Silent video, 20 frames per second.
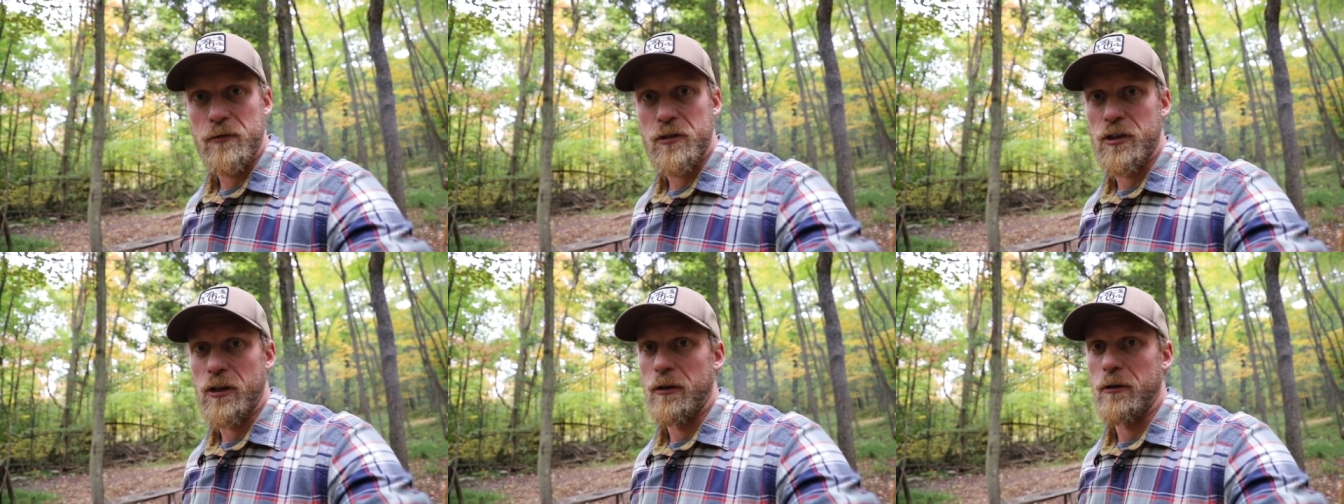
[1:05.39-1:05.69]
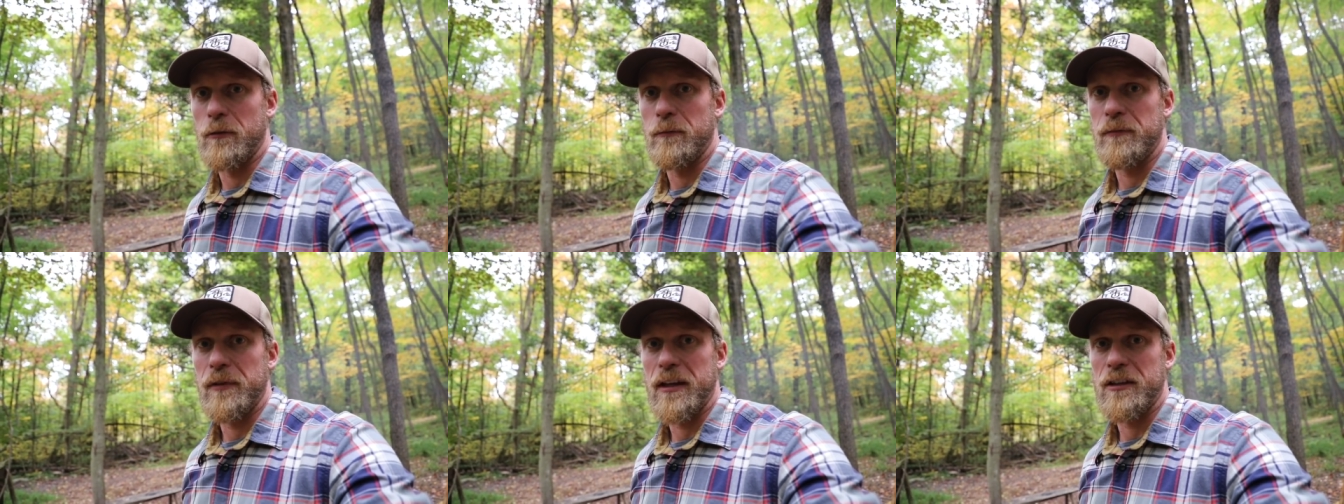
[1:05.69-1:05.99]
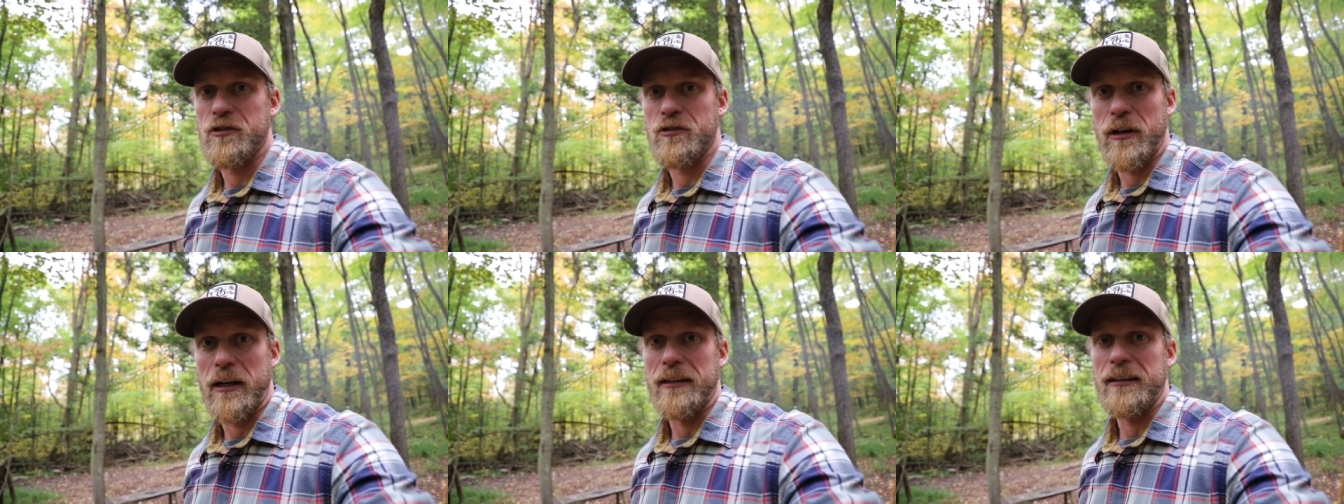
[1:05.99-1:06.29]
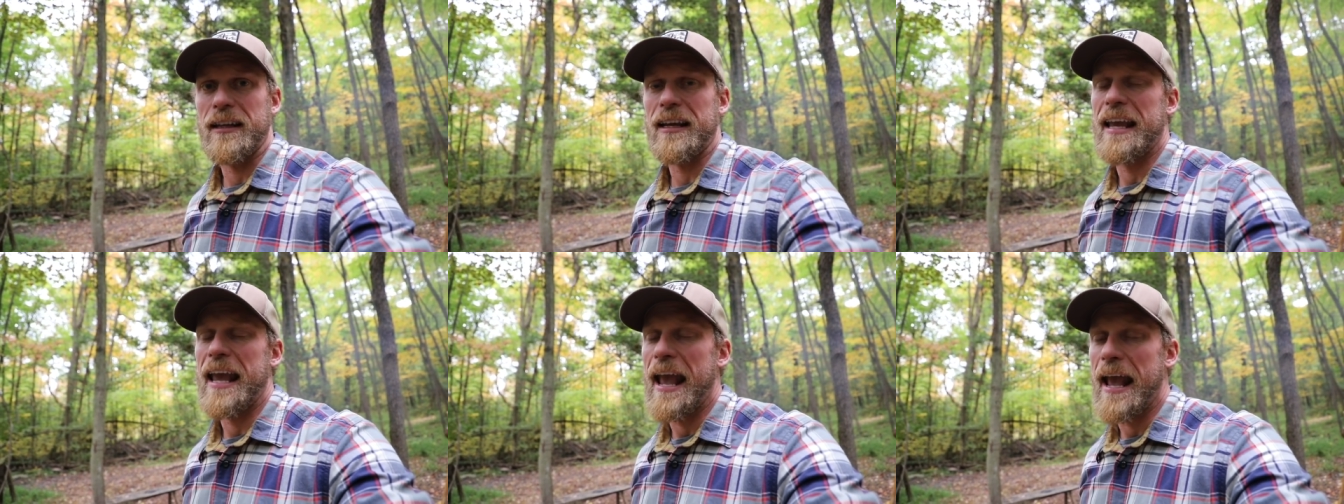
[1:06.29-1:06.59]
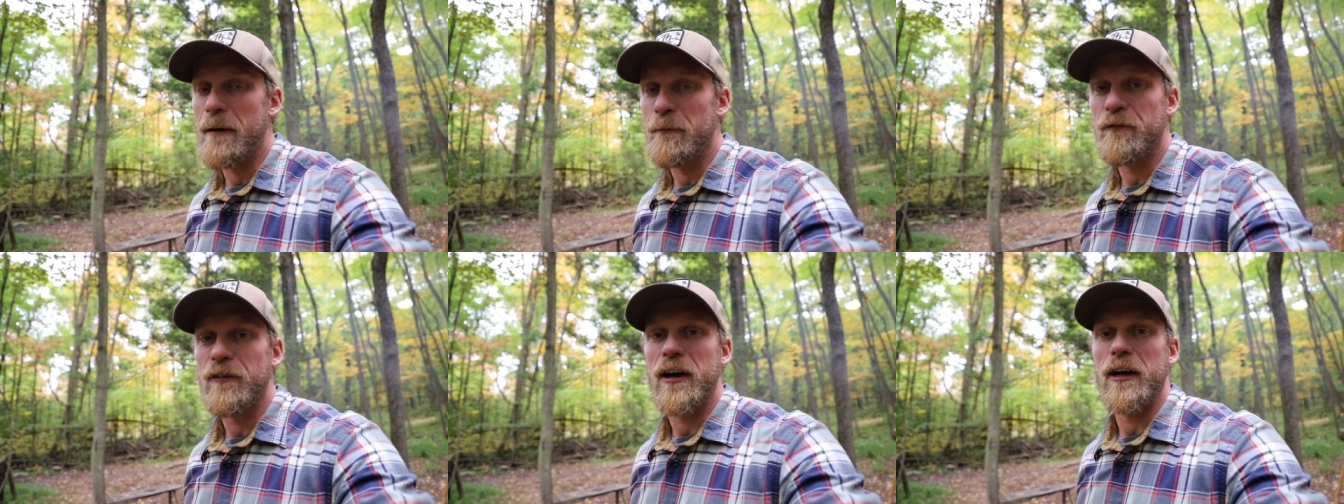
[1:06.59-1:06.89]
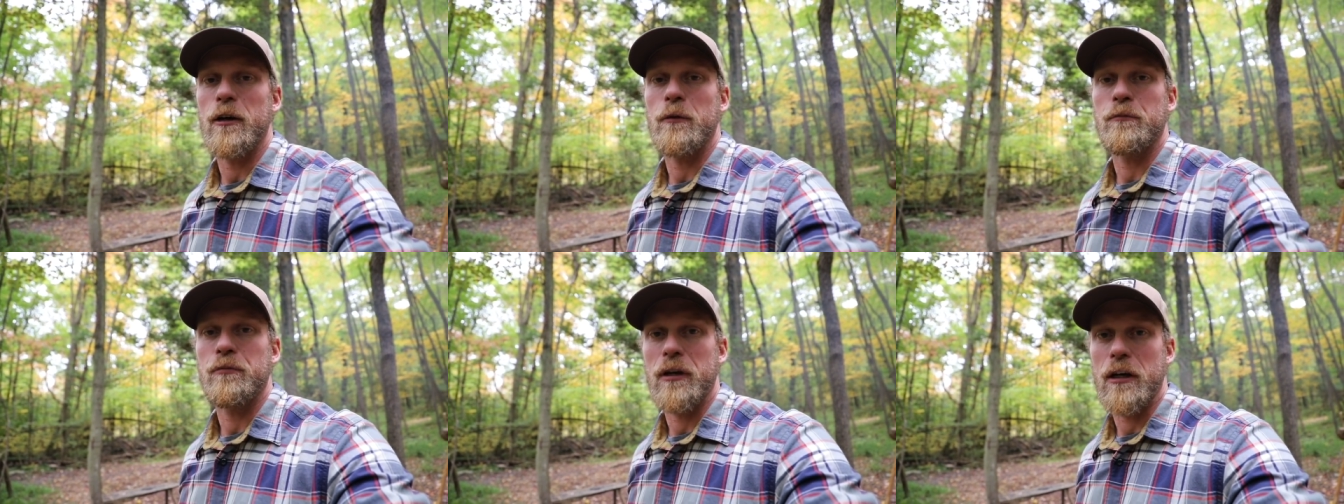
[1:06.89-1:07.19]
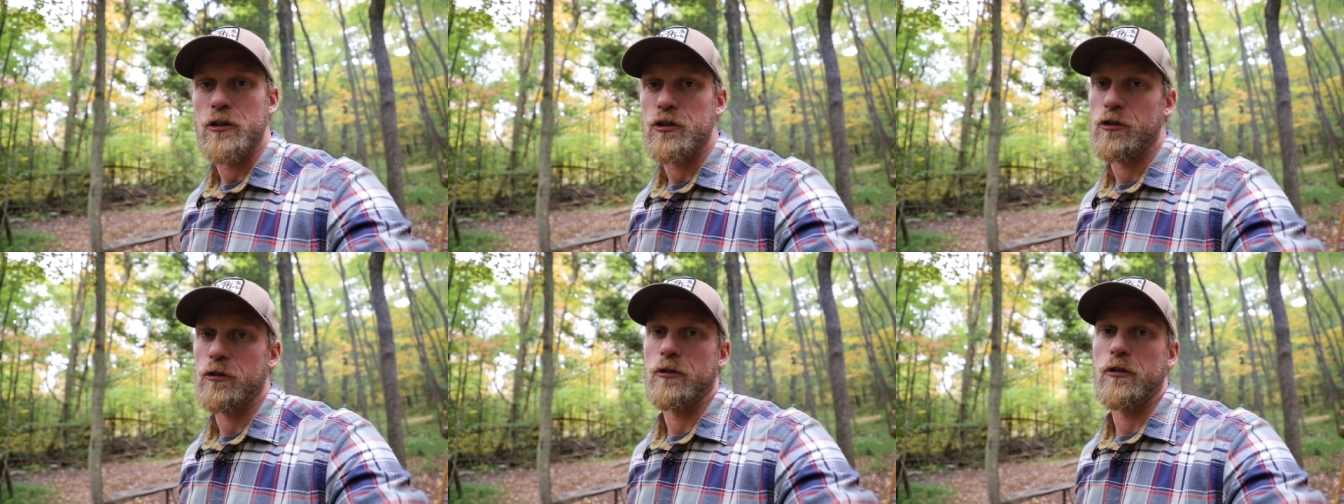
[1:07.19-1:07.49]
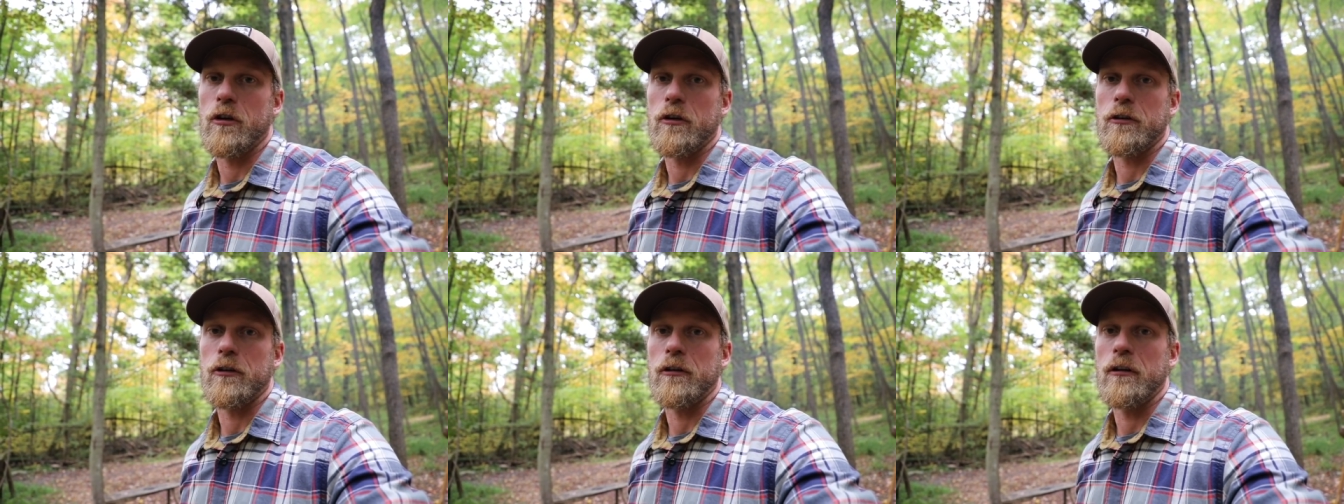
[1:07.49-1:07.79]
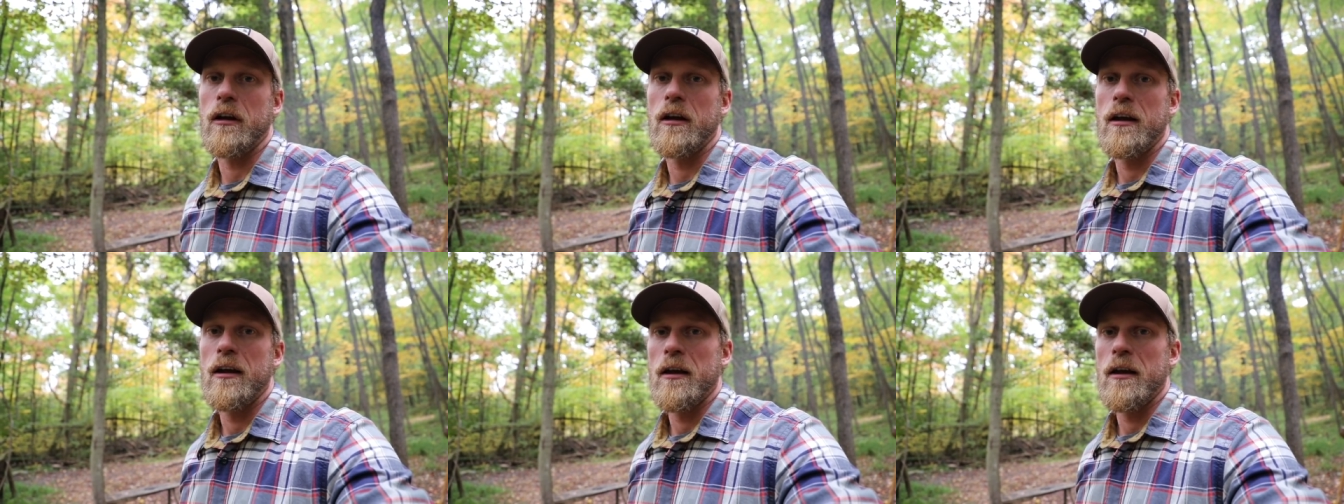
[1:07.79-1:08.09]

So it's great. The Campfire Pressure Cooker